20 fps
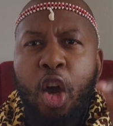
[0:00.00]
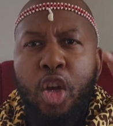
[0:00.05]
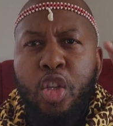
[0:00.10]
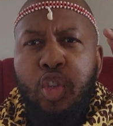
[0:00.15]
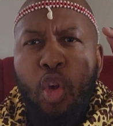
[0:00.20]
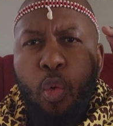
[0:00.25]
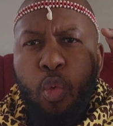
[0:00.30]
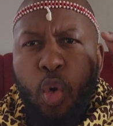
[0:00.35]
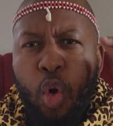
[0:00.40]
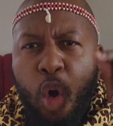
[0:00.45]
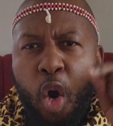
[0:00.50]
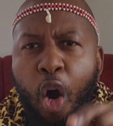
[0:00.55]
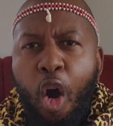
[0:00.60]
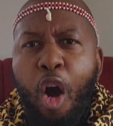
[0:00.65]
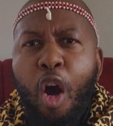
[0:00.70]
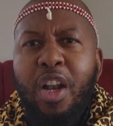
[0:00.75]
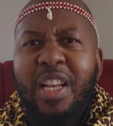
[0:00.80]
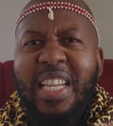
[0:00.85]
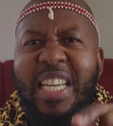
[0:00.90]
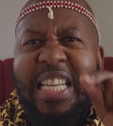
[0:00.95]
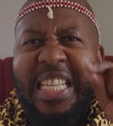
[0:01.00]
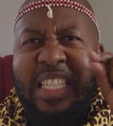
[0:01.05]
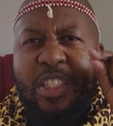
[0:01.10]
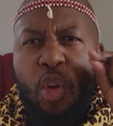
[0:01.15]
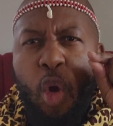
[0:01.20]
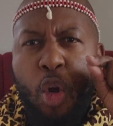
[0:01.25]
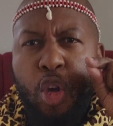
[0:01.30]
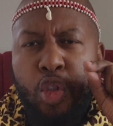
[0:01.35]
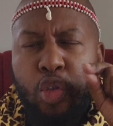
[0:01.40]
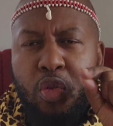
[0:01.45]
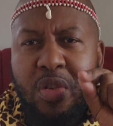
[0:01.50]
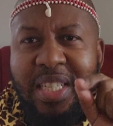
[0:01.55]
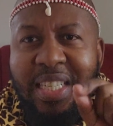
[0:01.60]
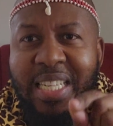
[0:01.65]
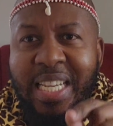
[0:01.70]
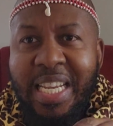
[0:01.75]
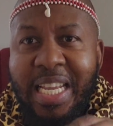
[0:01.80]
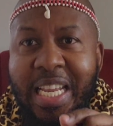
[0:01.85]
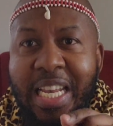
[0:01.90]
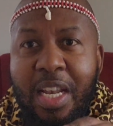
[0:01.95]
So God God is going to
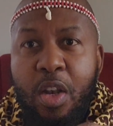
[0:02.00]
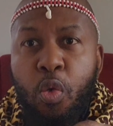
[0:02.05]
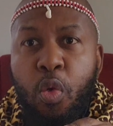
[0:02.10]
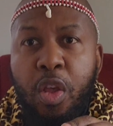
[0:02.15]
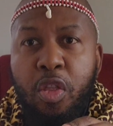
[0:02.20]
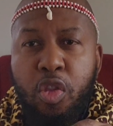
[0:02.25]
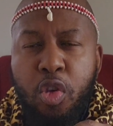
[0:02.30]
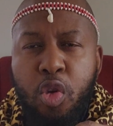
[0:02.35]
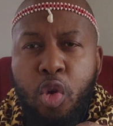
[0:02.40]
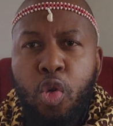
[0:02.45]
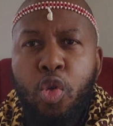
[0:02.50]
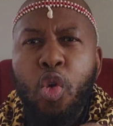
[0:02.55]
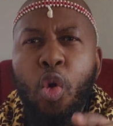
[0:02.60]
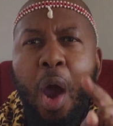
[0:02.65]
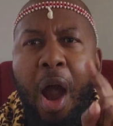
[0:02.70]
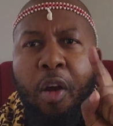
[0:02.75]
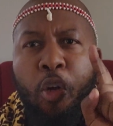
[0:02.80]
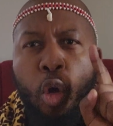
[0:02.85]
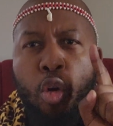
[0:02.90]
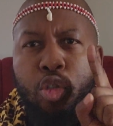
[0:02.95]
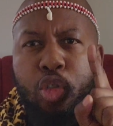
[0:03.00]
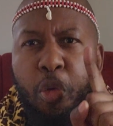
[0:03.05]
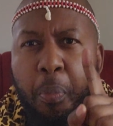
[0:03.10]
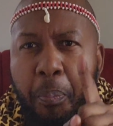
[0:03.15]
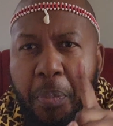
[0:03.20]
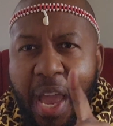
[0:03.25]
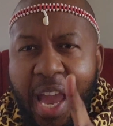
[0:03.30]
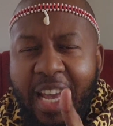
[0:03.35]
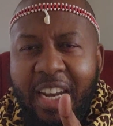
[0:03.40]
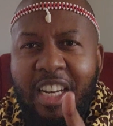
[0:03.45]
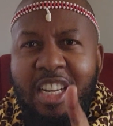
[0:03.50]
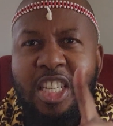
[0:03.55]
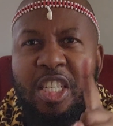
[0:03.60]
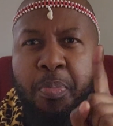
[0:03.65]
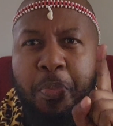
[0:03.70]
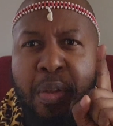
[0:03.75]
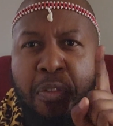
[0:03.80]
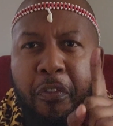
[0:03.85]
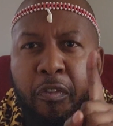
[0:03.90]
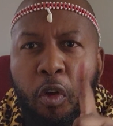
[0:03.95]
deal with you. You are going to perish
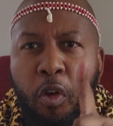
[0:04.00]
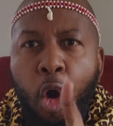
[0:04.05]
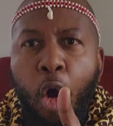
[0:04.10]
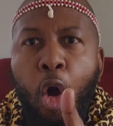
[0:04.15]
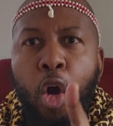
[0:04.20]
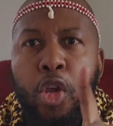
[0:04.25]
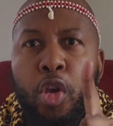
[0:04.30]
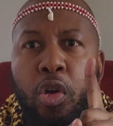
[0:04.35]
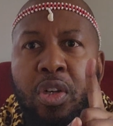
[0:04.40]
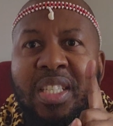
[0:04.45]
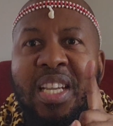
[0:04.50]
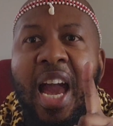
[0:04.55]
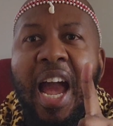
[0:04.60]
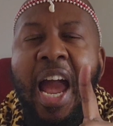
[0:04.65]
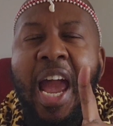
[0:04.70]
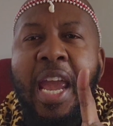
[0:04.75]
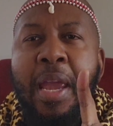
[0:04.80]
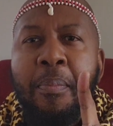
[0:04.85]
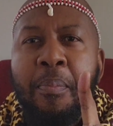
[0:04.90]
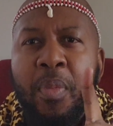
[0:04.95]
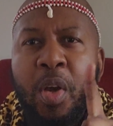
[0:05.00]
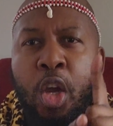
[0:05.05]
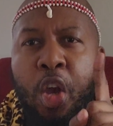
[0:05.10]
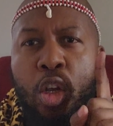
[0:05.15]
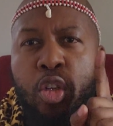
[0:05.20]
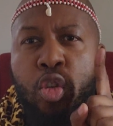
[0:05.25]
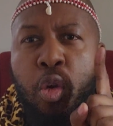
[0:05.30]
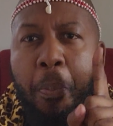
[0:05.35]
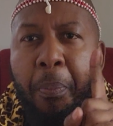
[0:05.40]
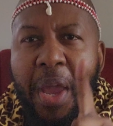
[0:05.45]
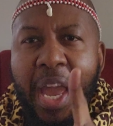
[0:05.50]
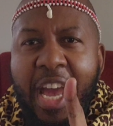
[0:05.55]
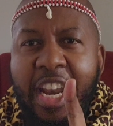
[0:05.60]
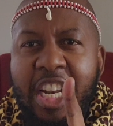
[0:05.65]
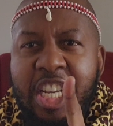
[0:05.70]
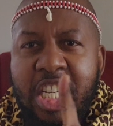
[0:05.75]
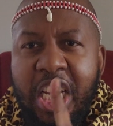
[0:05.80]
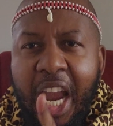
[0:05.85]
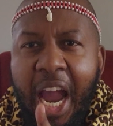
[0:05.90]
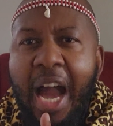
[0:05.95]
before your time to
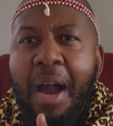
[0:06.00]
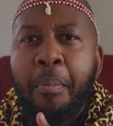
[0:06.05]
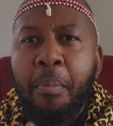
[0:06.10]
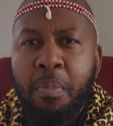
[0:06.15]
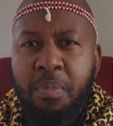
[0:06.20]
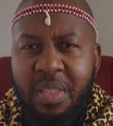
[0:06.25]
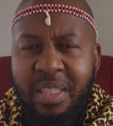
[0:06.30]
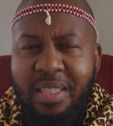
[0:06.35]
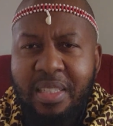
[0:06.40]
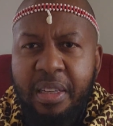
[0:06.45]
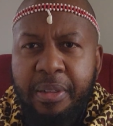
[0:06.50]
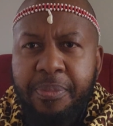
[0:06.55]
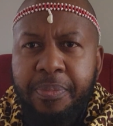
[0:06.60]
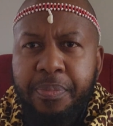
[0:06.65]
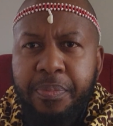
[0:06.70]
perish comes.